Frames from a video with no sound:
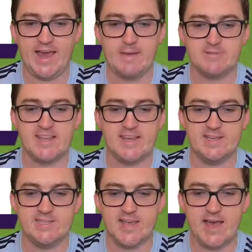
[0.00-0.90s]
games. There
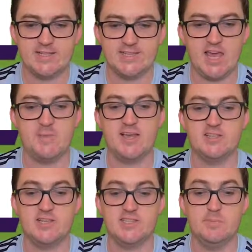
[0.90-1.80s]
is our team, as
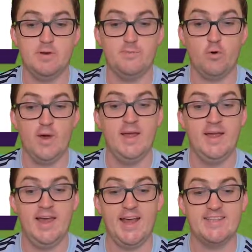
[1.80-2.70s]
I said before,
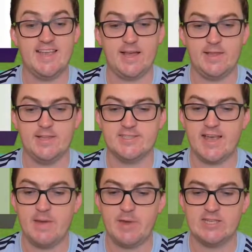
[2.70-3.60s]
exactly the
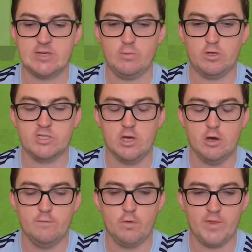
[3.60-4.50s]
same as it was
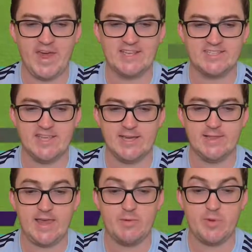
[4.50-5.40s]
for that
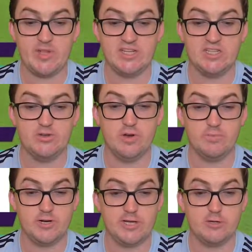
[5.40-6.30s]
second leg, where we did do a
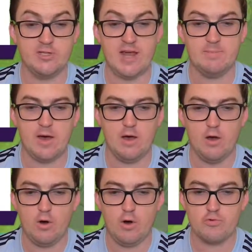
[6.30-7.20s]
pretty good number
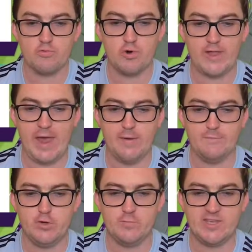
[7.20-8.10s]
on Royal
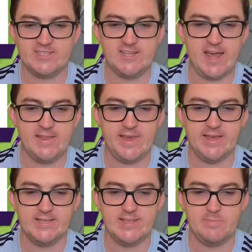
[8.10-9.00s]
Antwerp yesterday.
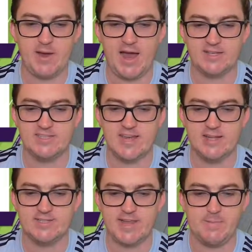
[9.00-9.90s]
There is the
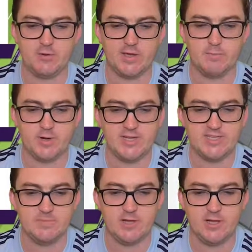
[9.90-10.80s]
Partyzan team, looking pretty
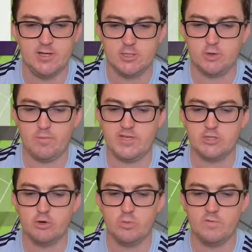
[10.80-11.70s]
similar to what we
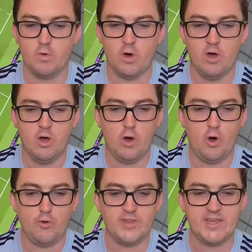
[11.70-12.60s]
saw before
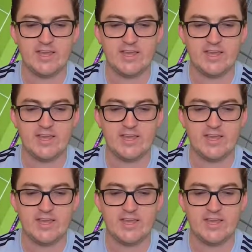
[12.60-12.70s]
on the